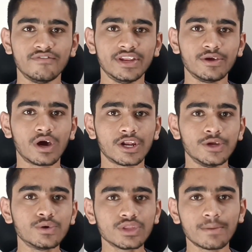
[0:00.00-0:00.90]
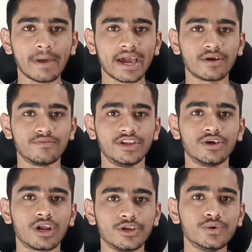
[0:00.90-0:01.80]
When you are new to the background, when
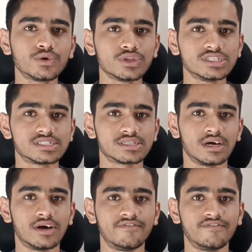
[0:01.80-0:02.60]
you are new to this